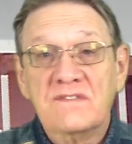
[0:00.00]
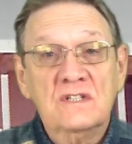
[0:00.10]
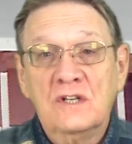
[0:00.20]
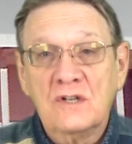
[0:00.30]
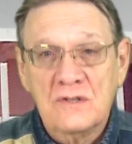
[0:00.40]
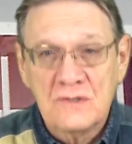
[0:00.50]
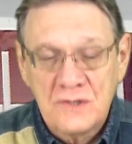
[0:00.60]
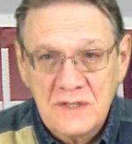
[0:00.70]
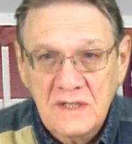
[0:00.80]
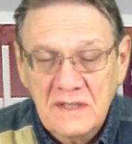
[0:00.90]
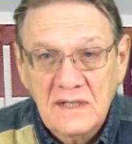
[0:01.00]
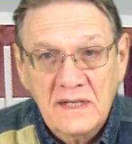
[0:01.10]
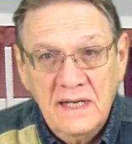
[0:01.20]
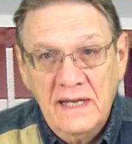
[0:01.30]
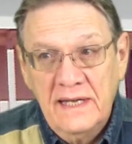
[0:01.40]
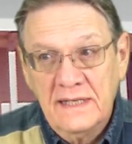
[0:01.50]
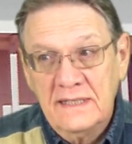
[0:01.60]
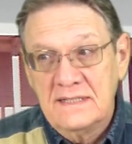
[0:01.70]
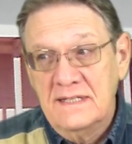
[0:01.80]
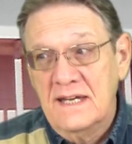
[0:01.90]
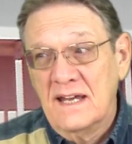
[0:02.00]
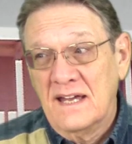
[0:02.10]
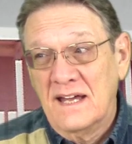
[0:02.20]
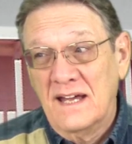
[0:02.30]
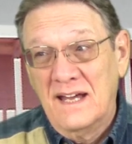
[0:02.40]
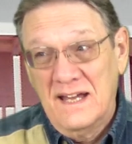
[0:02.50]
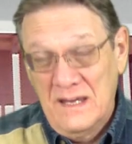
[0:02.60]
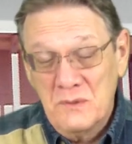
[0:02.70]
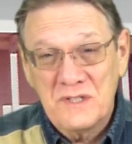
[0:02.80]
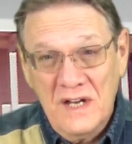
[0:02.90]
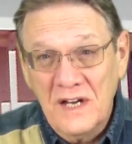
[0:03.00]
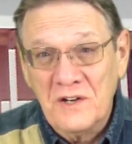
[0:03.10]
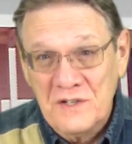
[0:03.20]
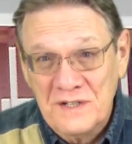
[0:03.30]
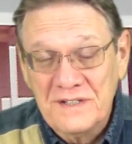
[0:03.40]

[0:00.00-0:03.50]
years. And I was tired.